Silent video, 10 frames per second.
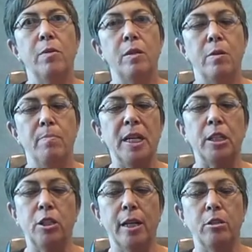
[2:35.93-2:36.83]
the
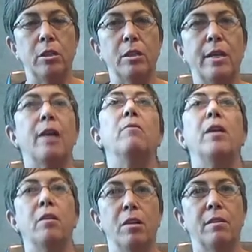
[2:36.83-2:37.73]
biggest challenge is get
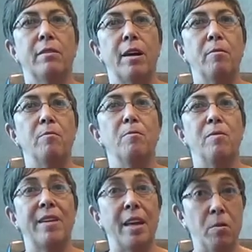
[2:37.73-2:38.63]
rid get,
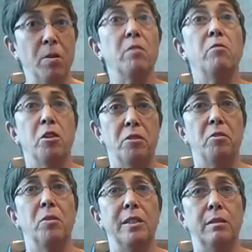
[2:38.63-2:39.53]
getting rid of all the
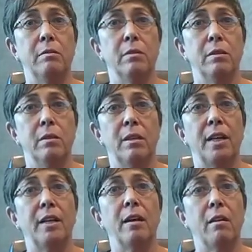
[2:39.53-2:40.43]
noise
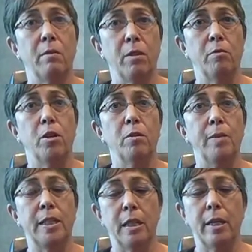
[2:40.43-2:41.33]
and getting rid of all the
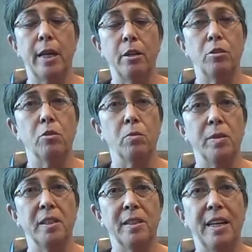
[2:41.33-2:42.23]
waste and getting to the
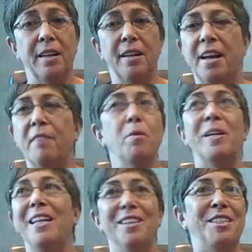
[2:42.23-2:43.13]
real data. And
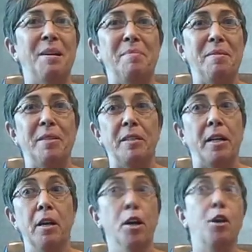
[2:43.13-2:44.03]
everybody else jumped on and
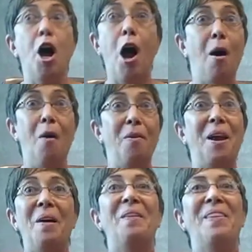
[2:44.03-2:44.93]
like, no,
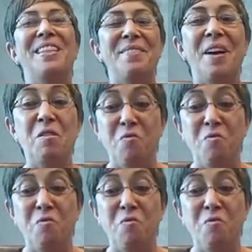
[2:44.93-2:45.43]
no, it's about